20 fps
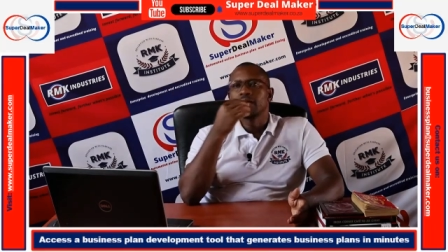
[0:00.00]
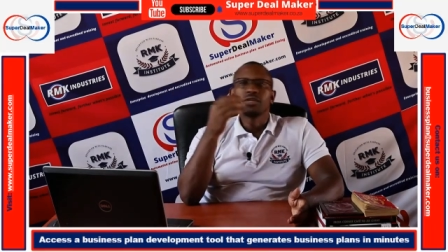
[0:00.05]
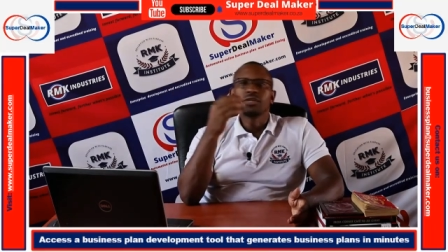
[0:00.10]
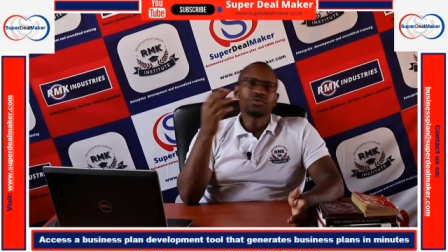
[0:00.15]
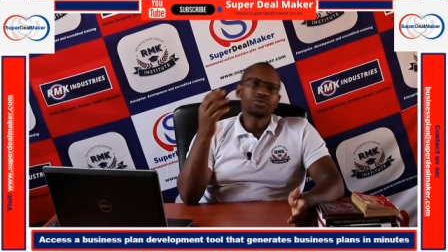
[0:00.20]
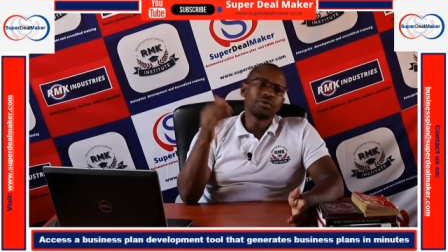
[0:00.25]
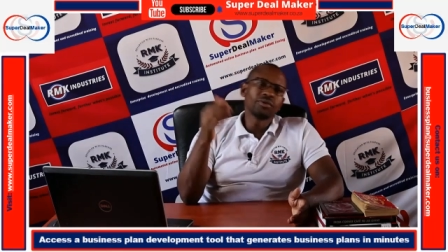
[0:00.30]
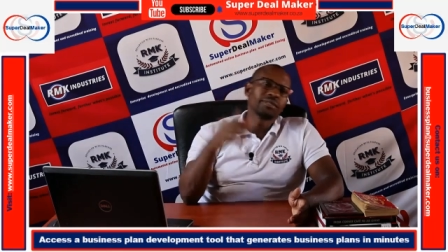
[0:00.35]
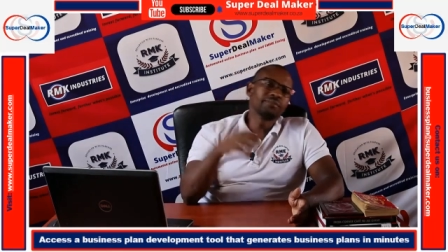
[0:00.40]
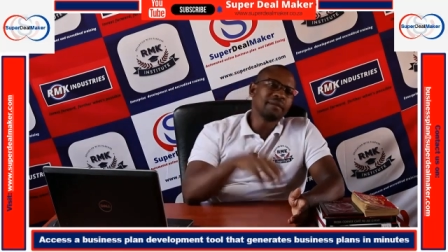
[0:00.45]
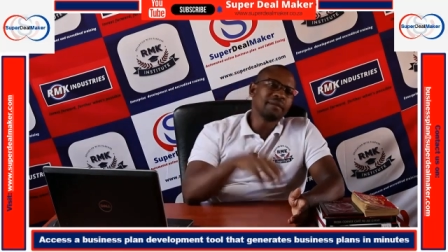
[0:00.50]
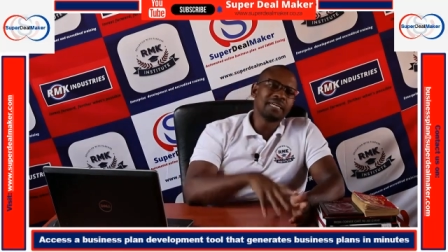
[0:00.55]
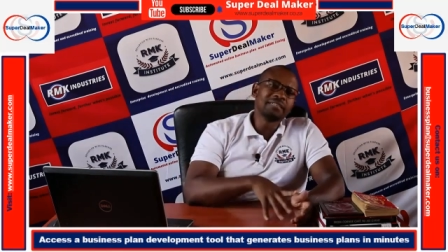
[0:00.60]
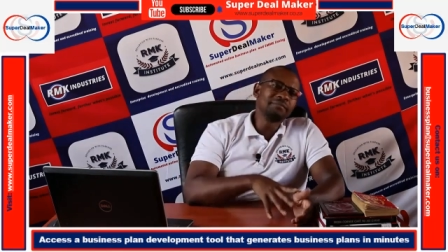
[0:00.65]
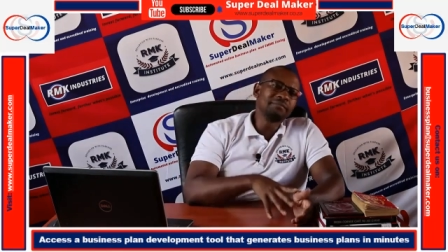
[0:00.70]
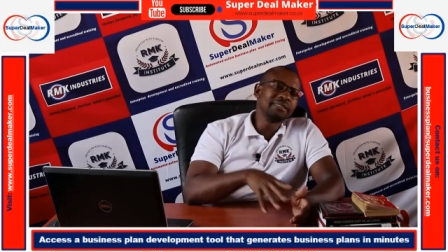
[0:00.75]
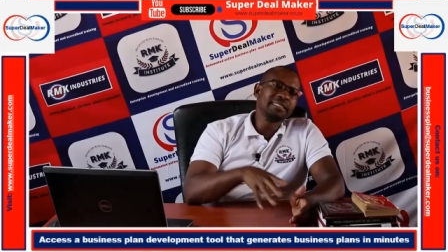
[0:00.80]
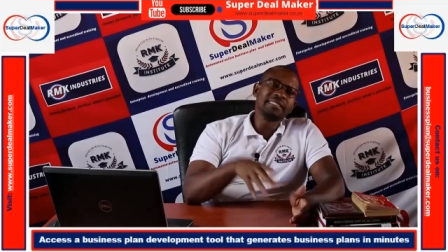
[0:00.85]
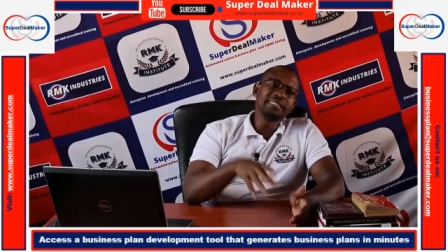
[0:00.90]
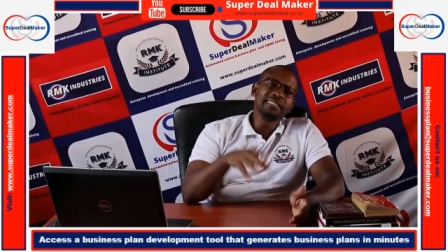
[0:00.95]
So it might
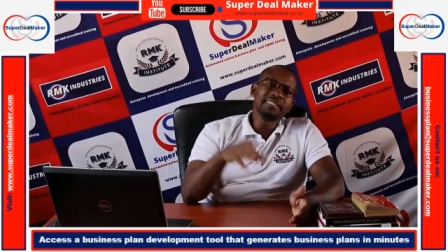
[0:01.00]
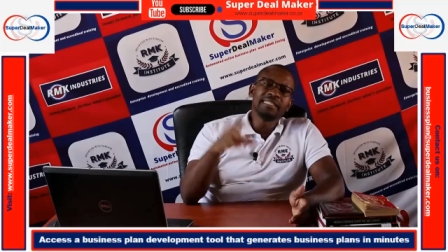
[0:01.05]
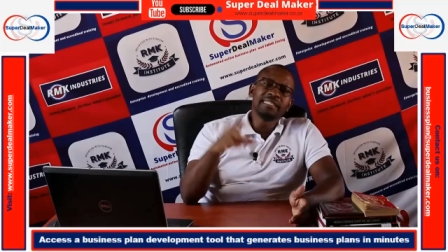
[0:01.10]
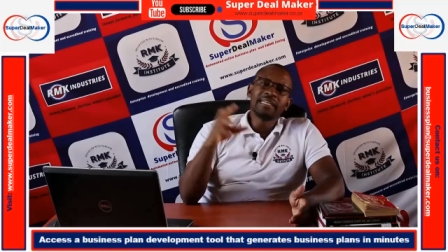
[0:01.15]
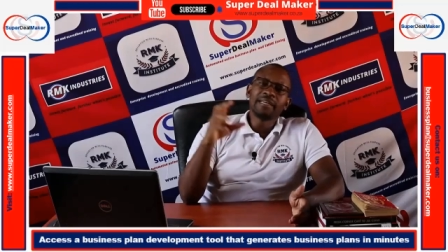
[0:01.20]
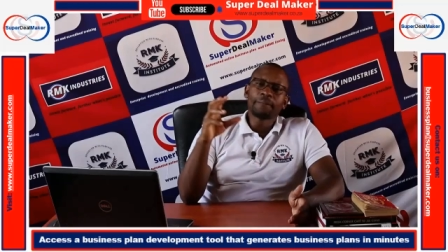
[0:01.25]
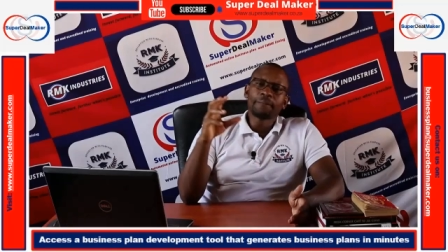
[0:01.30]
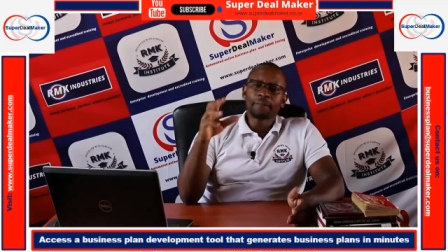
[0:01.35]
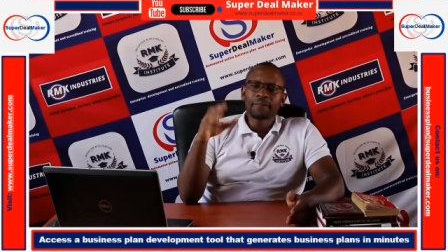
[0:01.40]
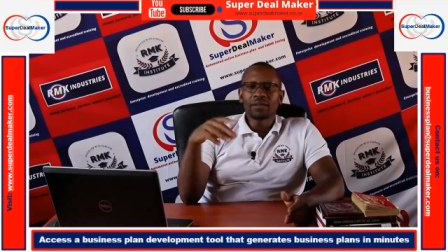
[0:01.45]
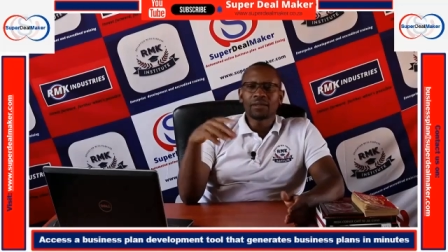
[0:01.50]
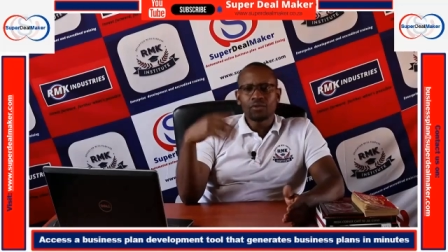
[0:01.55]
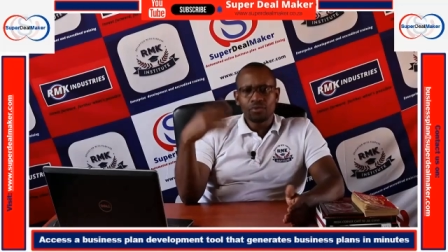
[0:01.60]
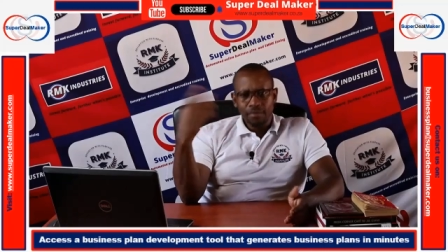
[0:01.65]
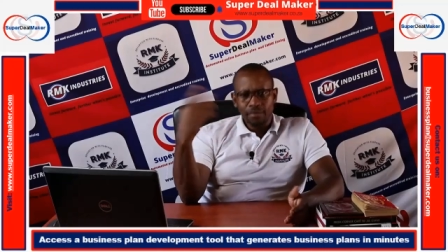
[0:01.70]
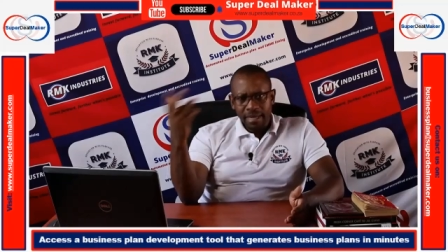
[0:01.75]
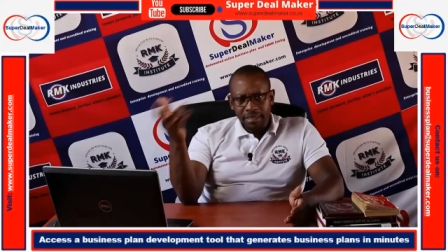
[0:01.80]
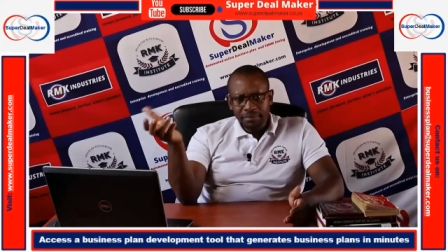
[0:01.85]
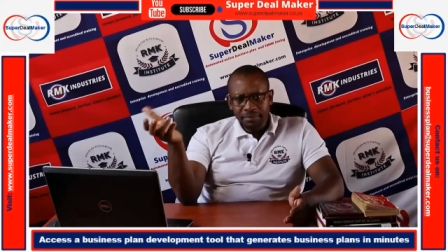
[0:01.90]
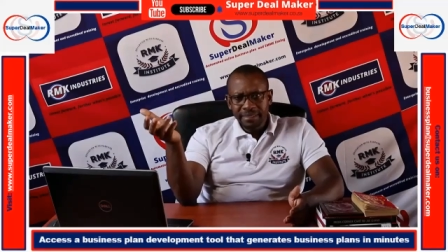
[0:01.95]
be you
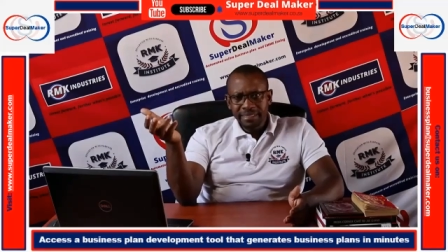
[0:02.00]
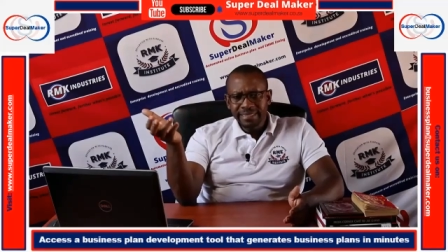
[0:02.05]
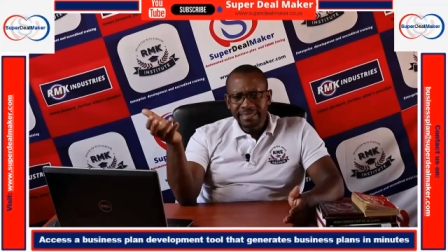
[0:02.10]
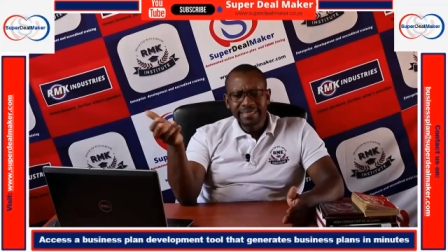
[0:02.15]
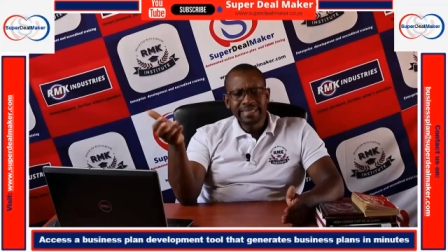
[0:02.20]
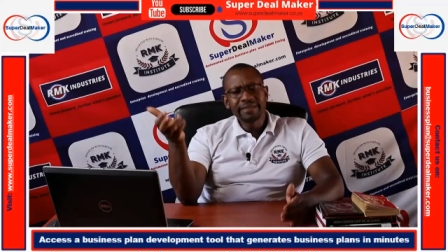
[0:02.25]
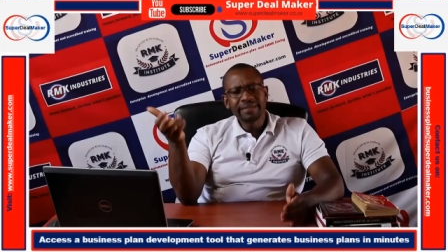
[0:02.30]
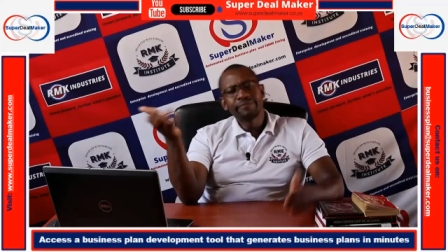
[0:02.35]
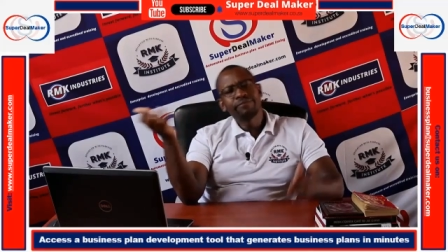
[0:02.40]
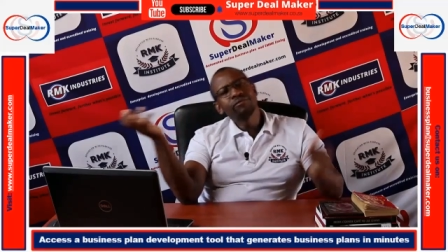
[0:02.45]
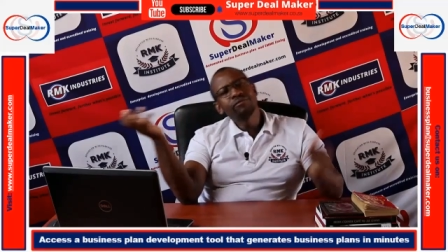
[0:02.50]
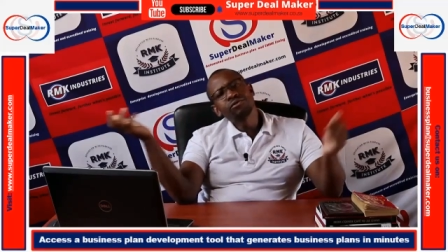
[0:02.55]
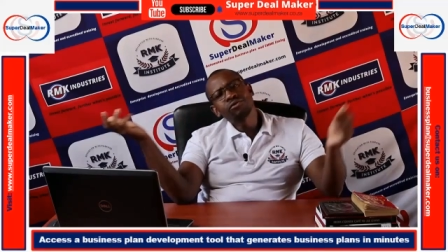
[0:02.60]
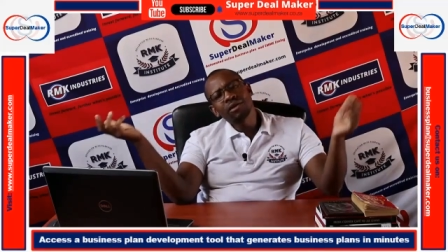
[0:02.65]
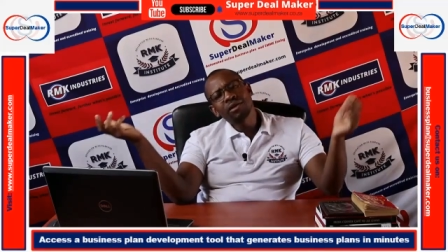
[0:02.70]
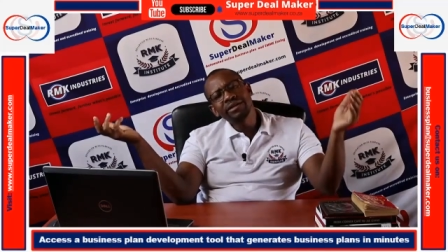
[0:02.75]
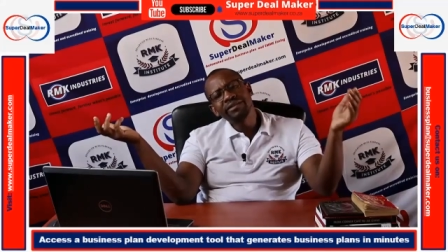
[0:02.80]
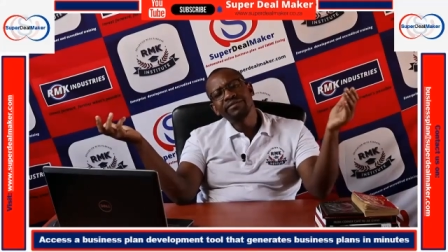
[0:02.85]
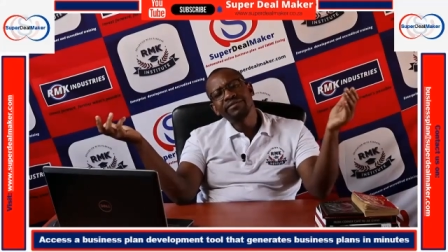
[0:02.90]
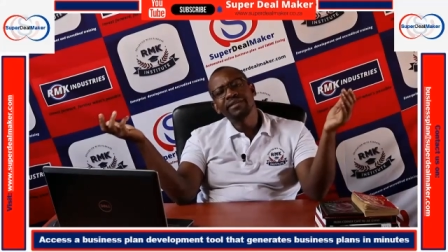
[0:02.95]
might be needing a full
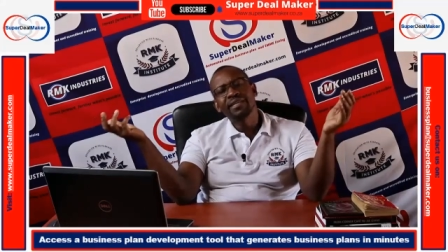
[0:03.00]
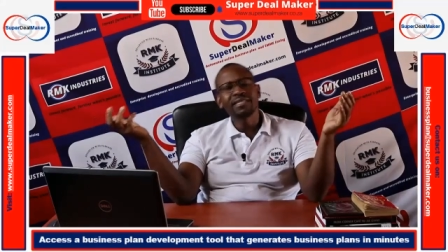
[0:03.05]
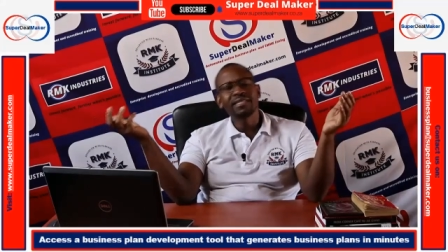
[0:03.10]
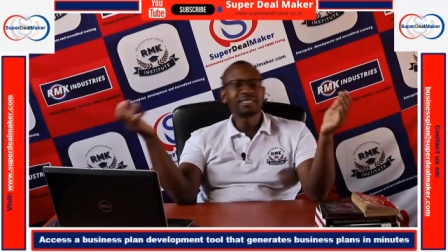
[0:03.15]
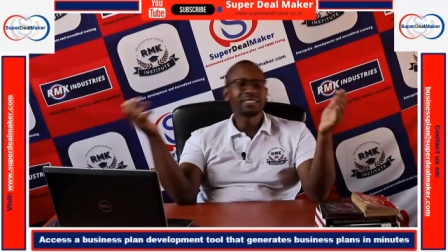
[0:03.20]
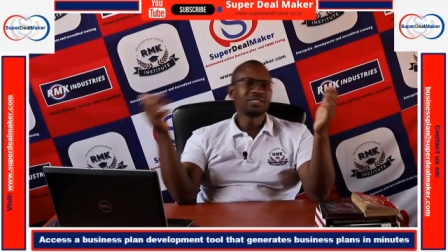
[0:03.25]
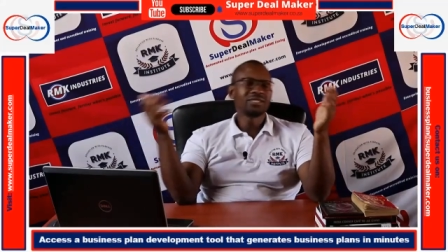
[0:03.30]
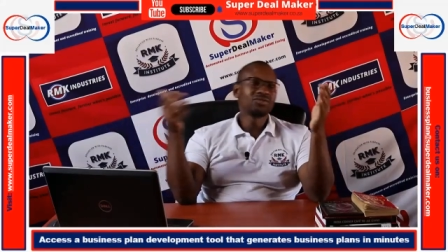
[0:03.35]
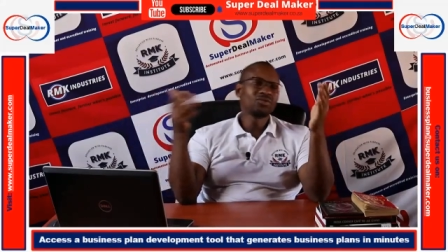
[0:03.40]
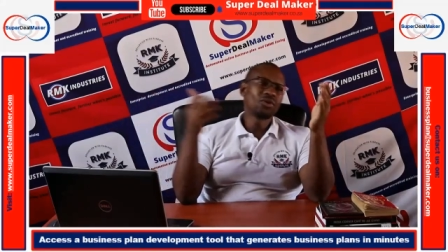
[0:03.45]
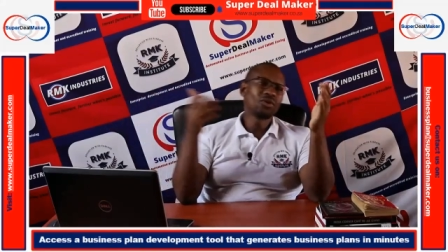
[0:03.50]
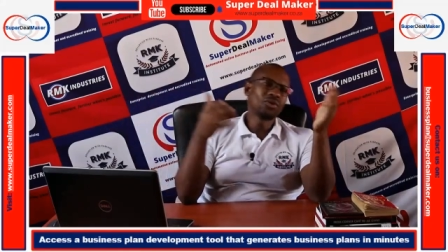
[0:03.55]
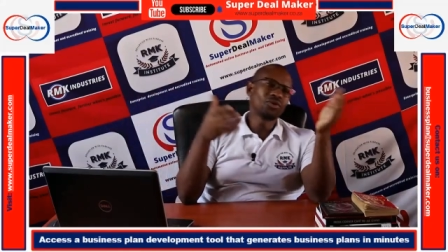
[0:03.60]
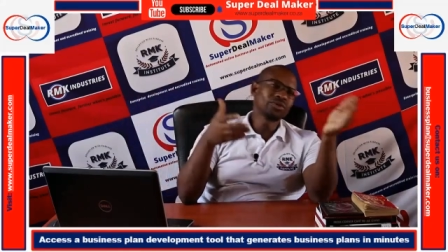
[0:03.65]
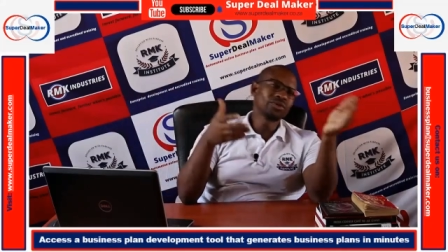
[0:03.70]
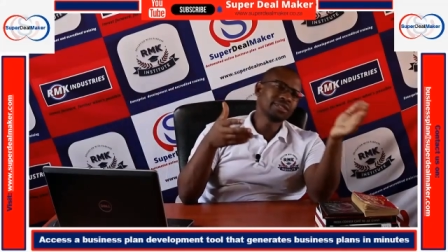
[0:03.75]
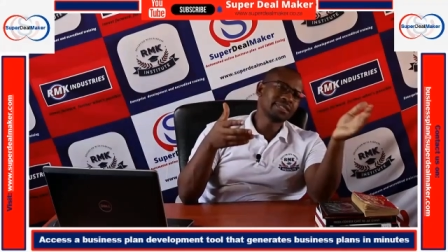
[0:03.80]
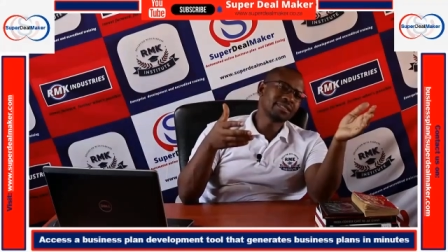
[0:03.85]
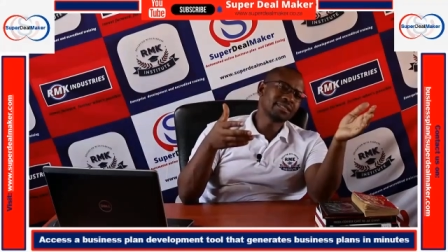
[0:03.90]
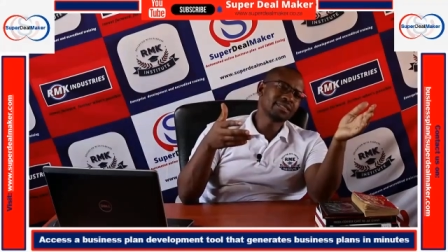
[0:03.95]
qualification or
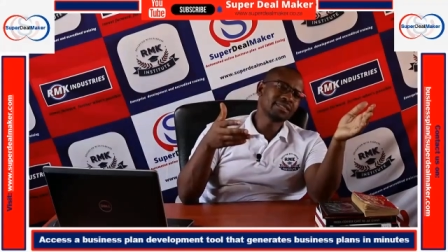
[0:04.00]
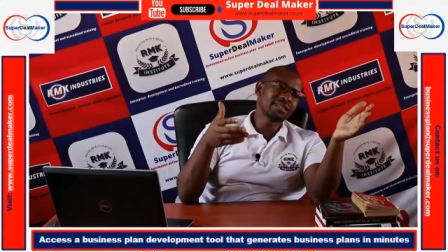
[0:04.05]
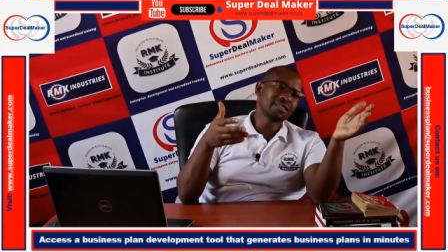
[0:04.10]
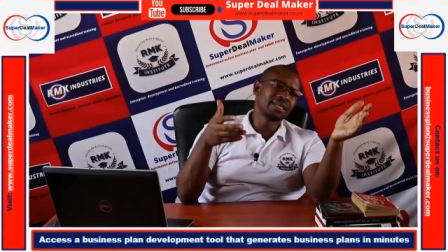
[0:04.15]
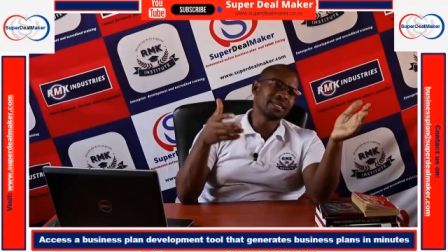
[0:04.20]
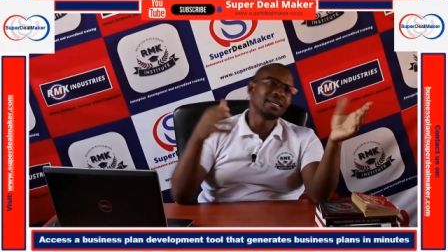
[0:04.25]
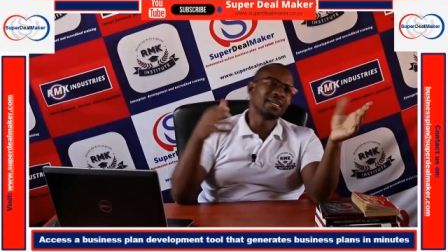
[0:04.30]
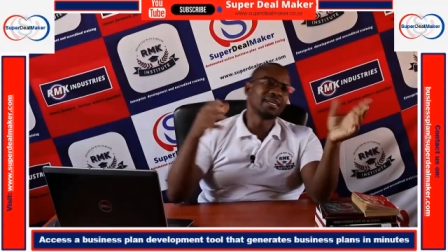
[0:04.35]
uh,